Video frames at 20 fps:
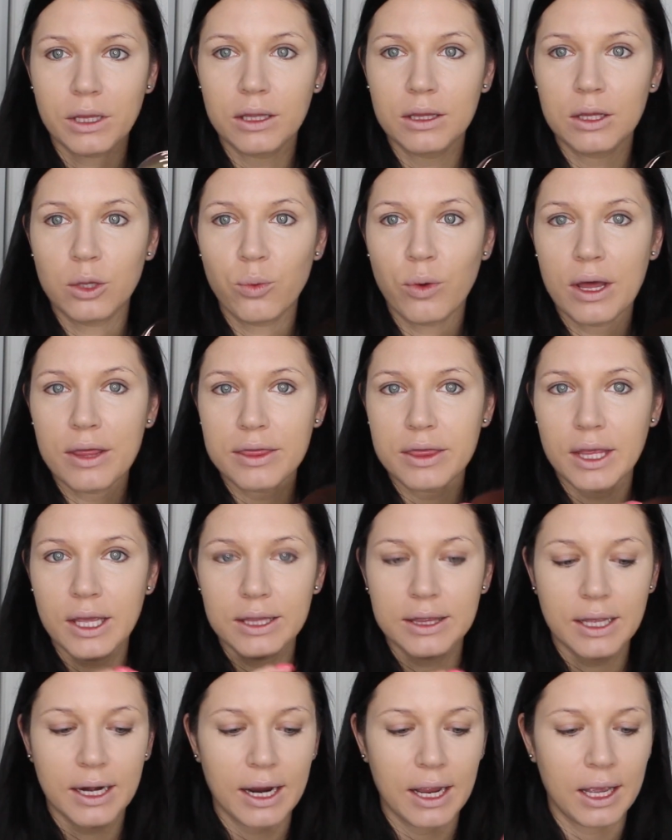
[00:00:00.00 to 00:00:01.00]
The one
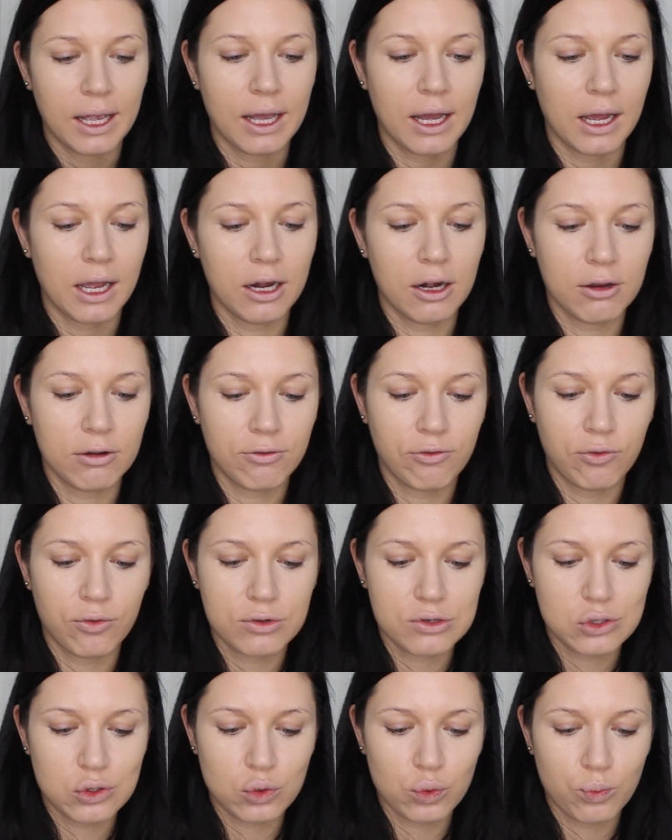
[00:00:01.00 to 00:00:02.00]
thing that I kind of
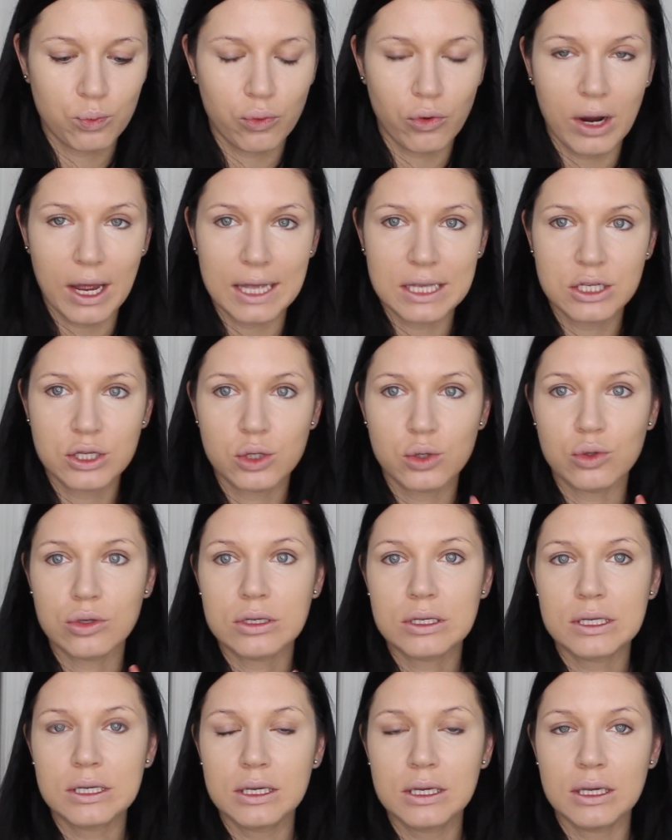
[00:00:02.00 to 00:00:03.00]
was surprised to
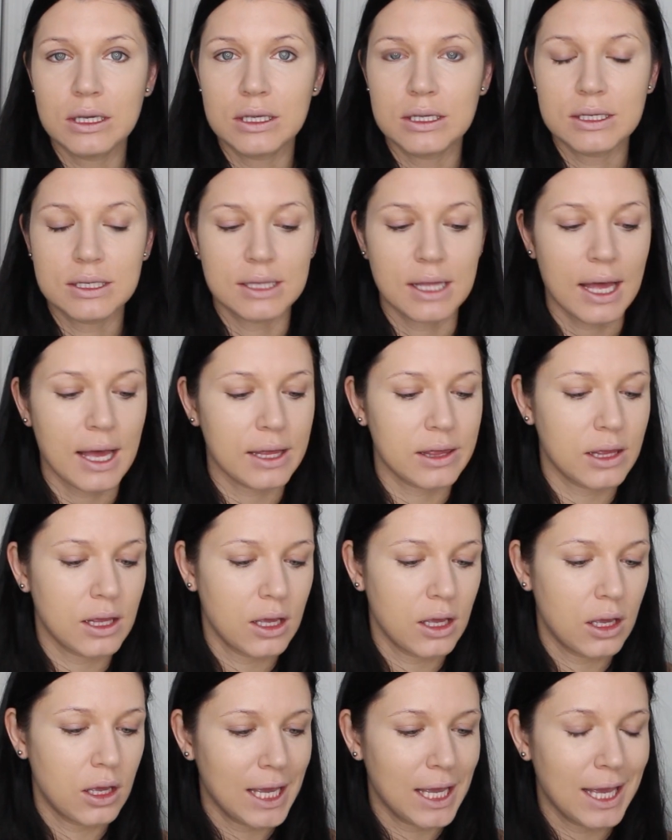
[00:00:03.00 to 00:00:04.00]
see is that
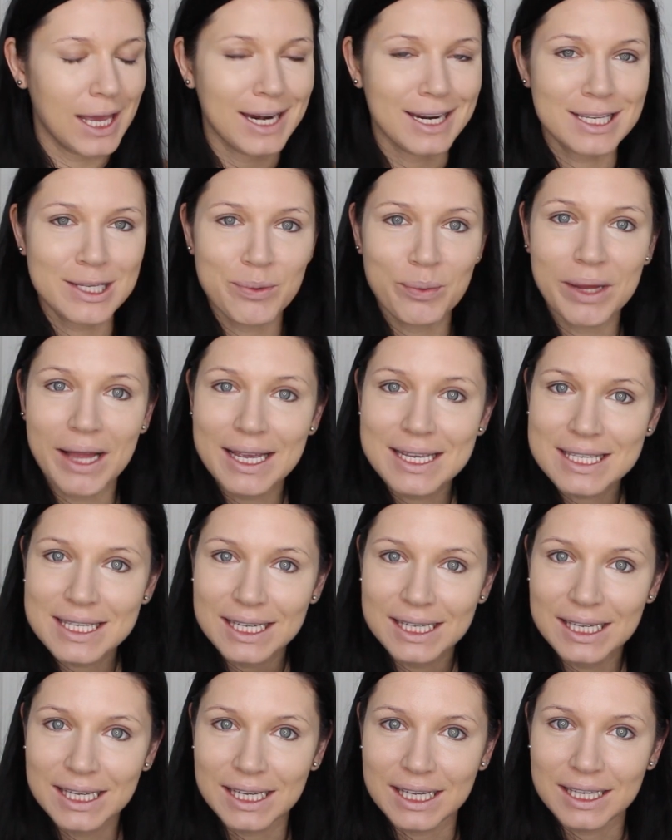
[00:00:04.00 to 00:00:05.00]
it is
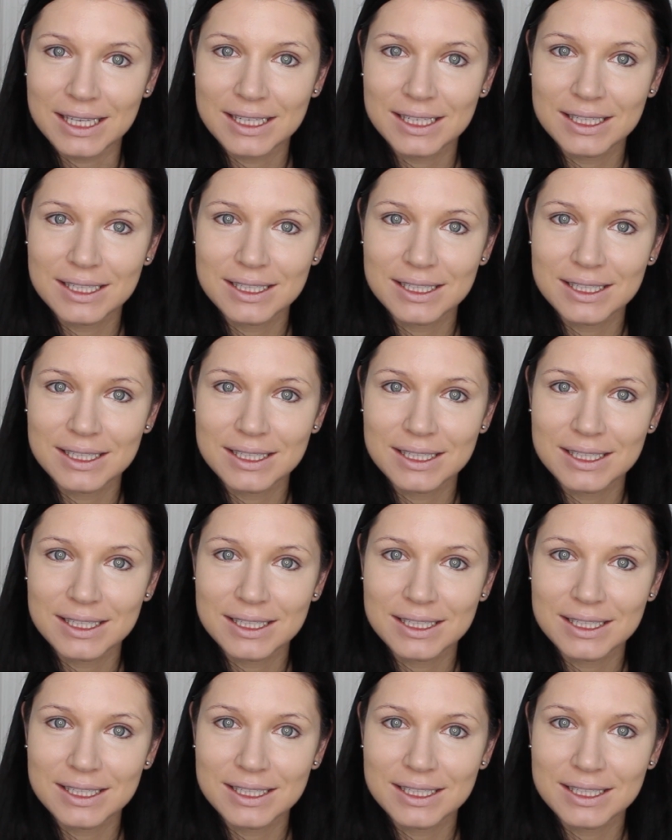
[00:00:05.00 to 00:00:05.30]
plasticky.